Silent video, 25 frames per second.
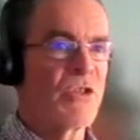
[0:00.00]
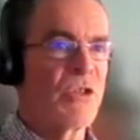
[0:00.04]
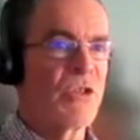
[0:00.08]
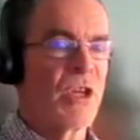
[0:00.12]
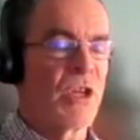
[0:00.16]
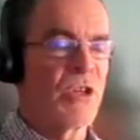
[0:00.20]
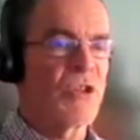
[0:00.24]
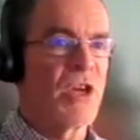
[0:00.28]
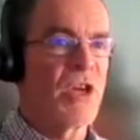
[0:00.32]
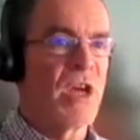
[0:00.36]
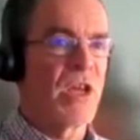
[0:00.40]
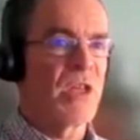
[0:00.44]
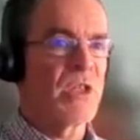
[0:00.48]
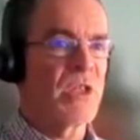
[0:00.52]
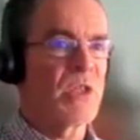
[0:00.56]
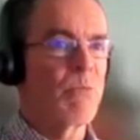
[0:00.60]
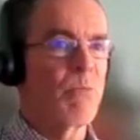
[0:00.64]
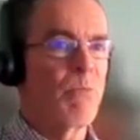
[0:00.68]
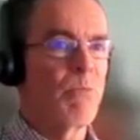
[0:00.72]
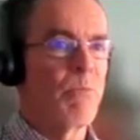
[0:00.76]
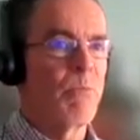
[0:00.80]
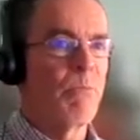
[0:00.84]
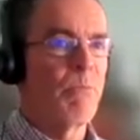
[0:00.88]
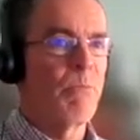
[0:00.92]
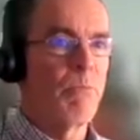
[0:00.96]
such as
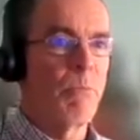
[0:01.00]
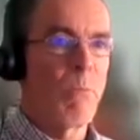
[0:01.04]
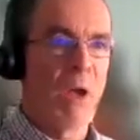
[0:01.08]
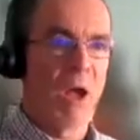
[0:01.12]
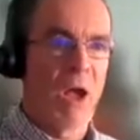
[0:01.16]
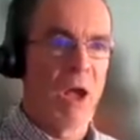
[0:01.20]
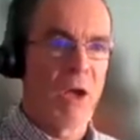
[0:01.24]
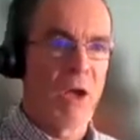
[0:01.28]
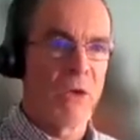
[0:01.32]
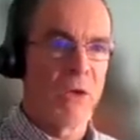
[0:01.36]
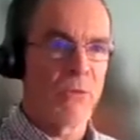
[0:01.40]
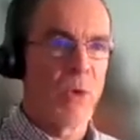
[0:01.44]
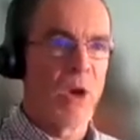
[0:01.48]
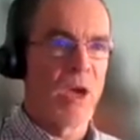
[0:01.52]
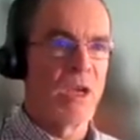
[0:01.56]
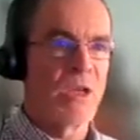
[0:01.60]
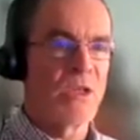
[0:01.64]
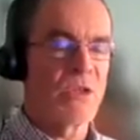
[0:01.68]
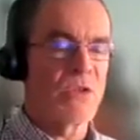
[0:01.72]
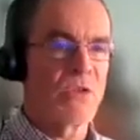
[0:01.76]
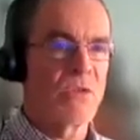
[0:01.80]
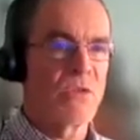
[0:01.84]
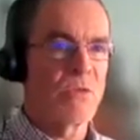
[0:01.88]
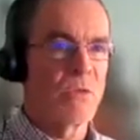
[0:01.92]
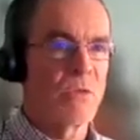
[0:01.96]

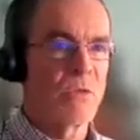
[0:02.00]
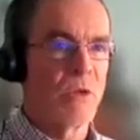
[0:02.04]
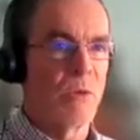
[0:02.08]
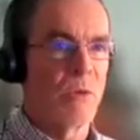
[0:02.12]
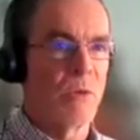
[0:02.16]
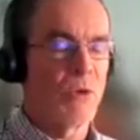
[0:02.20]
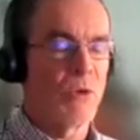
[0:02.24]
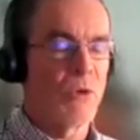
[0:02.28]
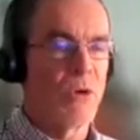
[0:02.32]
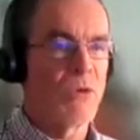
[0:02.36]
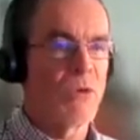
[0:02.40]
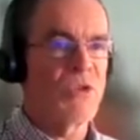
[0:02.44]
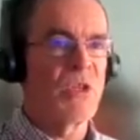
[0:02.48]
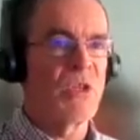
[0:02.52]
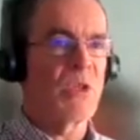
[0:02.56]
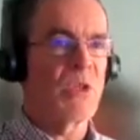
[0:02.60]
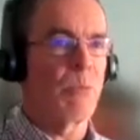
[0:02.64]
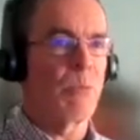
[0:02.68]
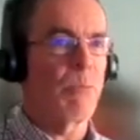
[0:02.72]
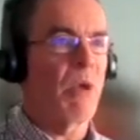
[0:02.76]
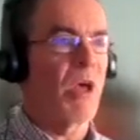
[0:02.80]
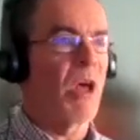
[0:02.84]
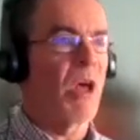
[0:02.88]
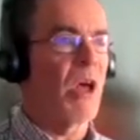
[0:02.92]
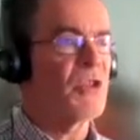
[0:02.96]
pathways that proteins are
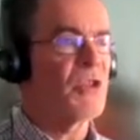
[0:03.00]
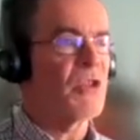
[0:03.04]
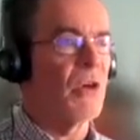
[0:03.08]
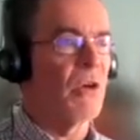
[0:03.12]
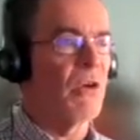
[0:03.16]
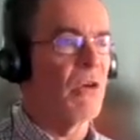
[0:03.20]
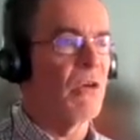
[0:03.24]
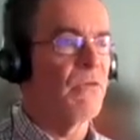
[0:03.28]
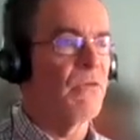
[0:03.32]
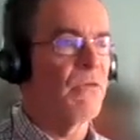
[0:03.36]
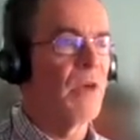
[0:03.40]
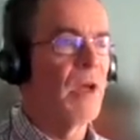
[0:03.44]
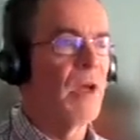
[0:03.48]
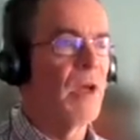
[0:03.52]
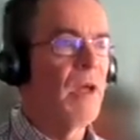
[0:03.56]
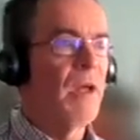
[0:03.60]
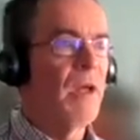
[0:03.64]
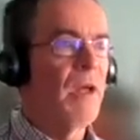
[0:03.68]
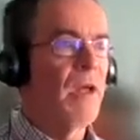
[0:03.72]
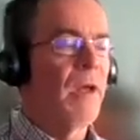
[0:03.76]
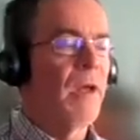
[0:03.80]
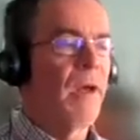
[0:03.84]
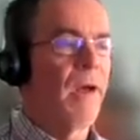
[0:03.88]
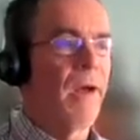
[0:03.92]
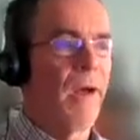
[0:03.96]
part of,
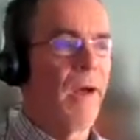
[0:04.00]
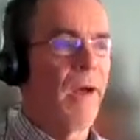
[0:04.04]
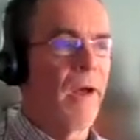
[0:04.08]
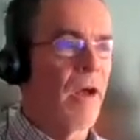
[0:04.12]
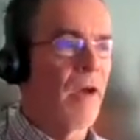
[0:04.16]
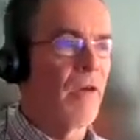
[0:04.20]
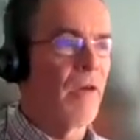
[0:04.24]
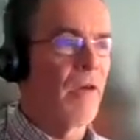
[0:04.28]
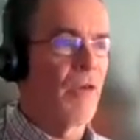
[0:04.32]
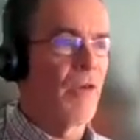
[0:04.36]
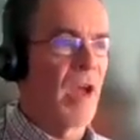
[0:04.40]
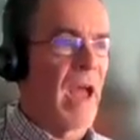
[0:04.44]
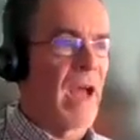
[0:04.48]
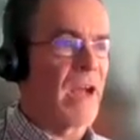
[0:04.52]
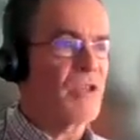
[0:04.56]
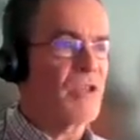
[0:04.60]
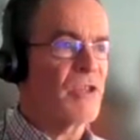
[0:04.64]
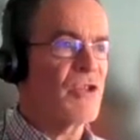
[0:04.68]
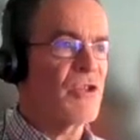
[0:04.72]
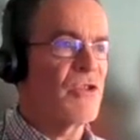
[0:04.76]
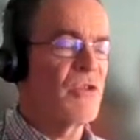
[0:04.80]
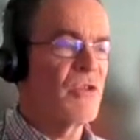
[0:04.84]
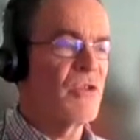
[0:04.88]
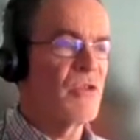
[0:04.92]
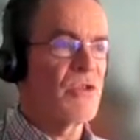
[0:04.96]

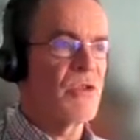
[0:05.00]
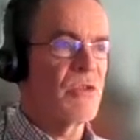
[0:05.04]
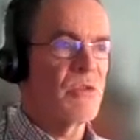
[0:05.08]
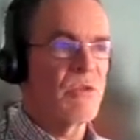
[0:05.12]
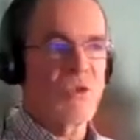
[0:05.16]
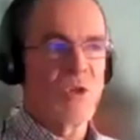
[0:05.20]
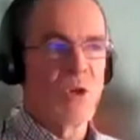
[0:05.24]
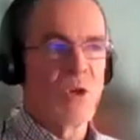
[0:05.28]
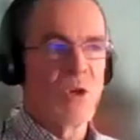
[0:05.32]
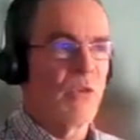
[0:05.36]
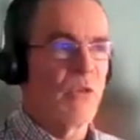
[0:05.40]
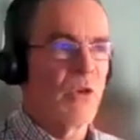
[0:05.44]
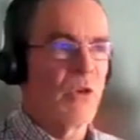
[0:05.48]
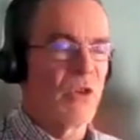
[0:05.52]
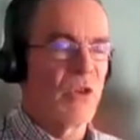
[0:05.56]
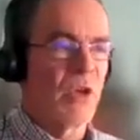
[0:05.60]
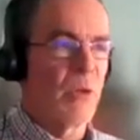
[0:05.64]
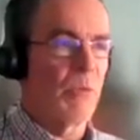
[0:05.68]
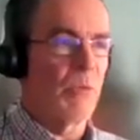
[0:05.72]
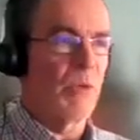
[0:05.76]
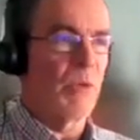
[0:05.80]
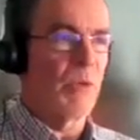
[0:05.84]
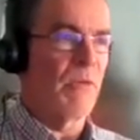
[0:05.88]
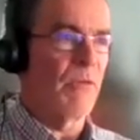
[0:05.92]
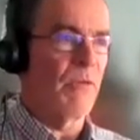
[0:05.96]
reactions. So, for
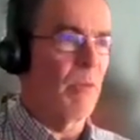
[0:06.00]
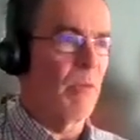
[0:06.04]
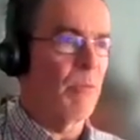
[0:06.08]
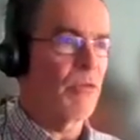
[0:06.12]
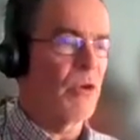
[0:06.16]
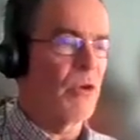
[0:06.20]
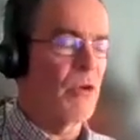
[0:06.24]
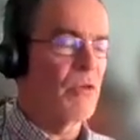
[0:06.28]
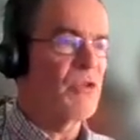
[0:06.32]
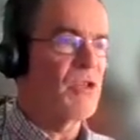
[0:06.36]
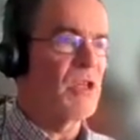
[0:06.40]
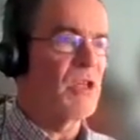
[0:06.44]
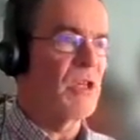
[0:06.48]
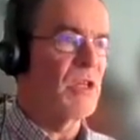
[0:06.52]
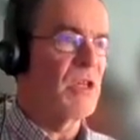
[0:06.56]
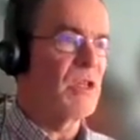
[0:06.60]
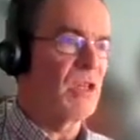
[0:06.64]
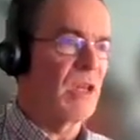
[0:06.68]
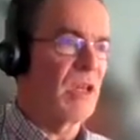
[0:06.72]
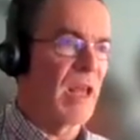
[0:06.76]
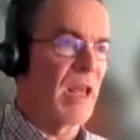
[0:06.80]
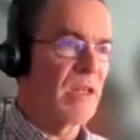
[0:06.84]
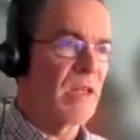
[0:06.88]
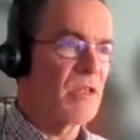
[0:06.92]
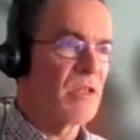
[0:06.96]
example, if a protein is
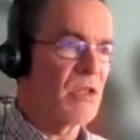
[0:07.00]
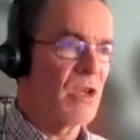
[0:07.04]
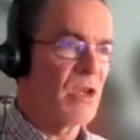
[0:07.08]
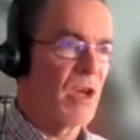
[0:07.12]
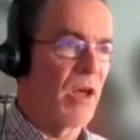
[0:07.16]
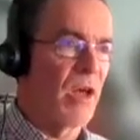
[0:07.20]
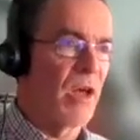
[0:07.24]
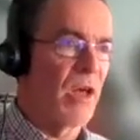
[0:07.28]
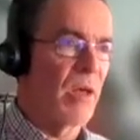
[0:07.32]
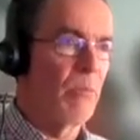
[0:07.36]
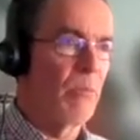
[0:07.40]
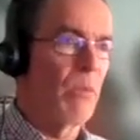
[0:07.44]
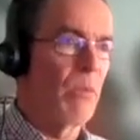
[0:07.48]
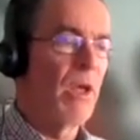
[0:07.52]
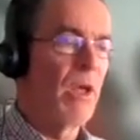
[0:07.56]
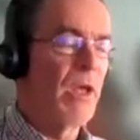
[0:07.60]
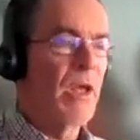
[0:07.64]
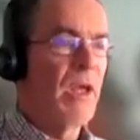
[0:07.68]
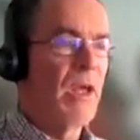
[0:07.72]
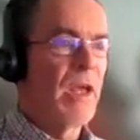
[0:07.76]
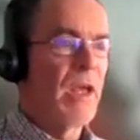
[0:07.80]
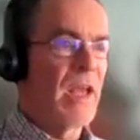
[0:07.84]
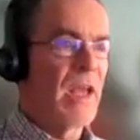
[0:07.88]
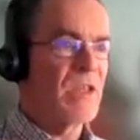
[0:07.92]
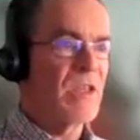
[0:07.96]
an enzyme,
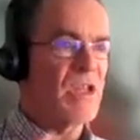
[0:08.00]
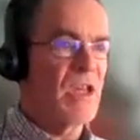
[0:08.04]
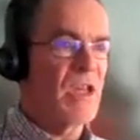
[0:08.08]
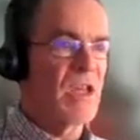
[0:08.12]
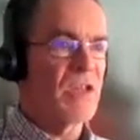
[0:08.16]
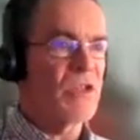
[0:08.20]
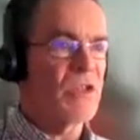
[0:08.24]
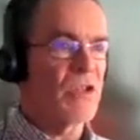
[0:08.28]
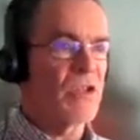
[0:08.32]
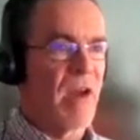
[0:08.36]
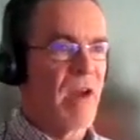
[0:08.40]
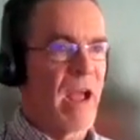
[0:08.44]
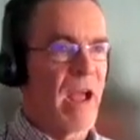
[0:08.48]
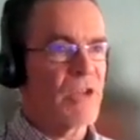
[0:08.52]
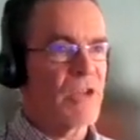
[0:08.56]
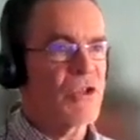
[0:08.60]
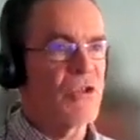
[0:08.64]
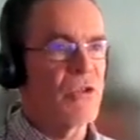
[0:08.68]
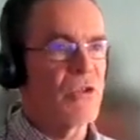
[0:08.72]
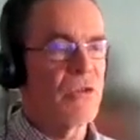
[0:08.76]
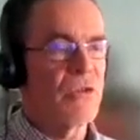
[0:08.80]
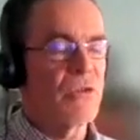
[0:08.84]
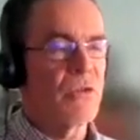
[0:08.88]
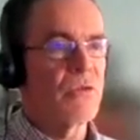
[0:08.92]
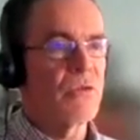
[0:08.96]
its
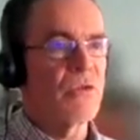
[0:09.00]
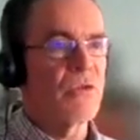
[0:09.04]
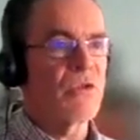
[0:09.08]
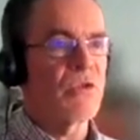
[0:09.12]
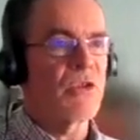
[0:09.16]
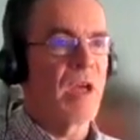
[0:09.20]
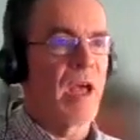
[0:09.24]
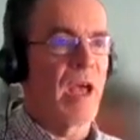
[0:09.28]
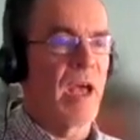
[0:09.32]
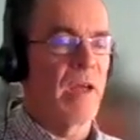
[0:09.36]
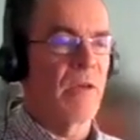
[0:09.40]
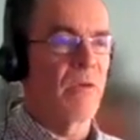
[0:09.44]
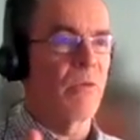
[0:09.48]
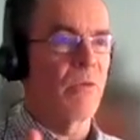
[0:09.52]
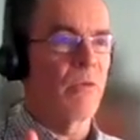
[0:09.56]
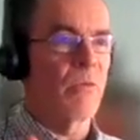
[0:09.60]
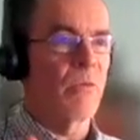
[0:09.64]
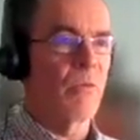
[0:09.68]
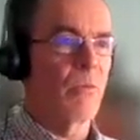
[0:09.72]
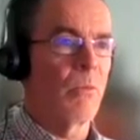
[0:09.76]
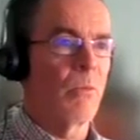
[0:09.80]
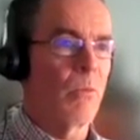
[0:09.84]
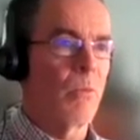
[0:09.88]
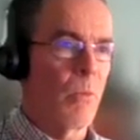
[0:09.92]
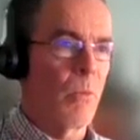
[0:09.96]
interactions, and
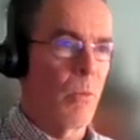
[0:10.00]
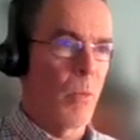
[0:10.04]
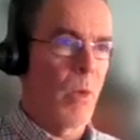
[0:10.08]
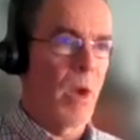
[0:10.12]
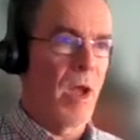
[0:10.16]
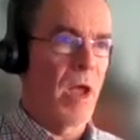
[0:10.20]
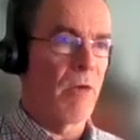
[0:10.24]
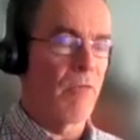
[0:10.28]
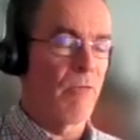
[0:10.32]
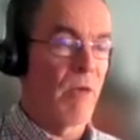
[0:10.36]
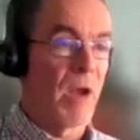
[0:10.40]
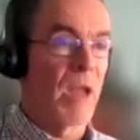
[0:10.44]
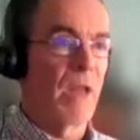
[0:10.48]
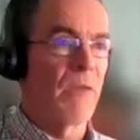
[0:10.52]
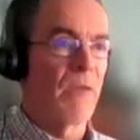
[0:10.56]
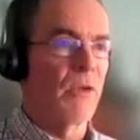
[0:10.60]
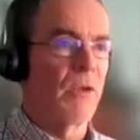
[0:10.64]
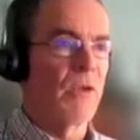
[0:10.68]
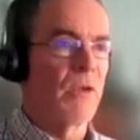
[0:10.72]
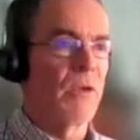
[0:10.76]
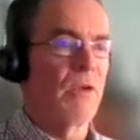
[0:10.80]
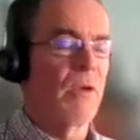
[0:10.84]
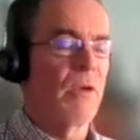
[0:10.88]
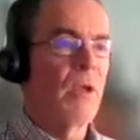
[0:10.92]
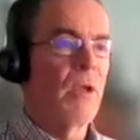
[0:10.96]
where
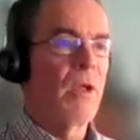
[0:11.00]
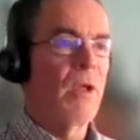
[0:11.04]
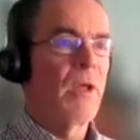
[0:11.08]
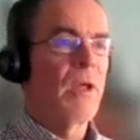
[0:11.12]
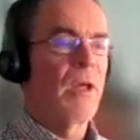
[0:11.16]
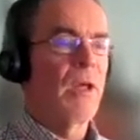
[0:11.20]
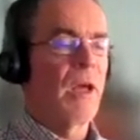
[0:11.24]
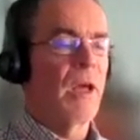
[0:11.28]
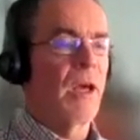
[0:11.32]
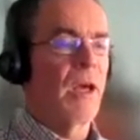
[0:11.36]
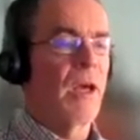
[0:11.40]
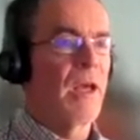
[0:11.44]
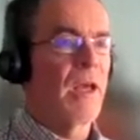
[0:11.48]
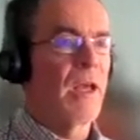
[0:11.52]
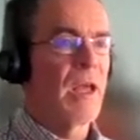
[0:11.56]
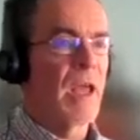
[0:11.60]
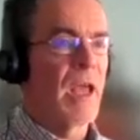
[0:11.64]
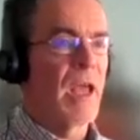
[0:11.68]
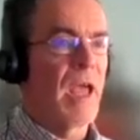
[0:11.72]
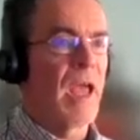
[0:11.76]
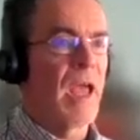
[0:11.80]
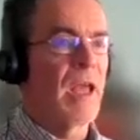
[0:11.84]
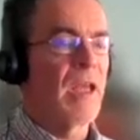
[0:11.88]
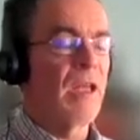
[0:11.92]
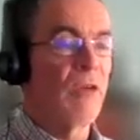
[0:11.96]
relevant,
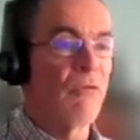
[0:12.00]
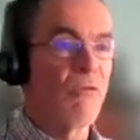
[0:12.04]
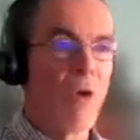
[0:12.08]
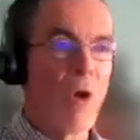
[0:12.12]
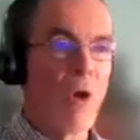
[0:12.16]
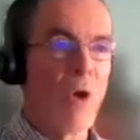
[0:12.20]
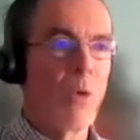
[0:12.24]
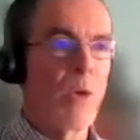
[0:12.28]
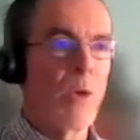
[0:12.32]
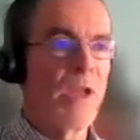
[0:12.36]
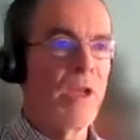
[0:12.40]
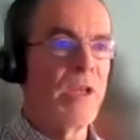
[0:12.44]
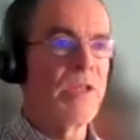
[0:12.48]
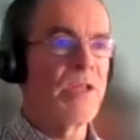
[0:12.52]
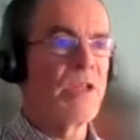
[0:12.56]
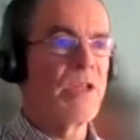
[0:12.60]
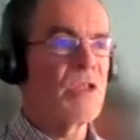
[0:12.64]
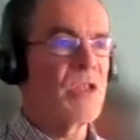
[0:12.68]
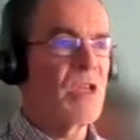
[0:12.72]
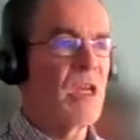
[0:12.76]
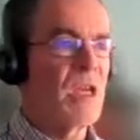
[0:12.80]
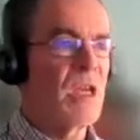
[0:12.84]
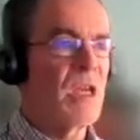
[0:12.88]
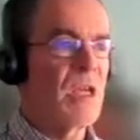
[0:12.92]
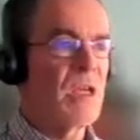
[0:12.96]
any role in
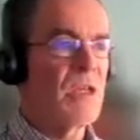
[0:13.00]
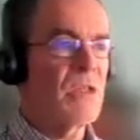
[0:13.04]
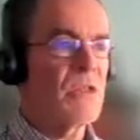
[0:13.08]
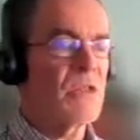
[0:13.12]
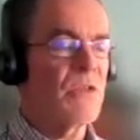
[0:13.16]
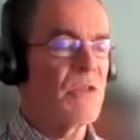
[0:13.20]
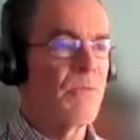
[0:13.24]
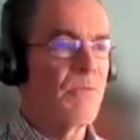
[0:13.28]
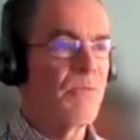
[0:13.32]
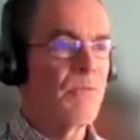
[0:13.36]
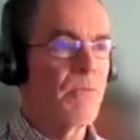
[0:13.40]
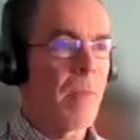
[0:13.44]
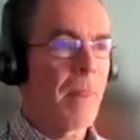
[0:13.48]
disease.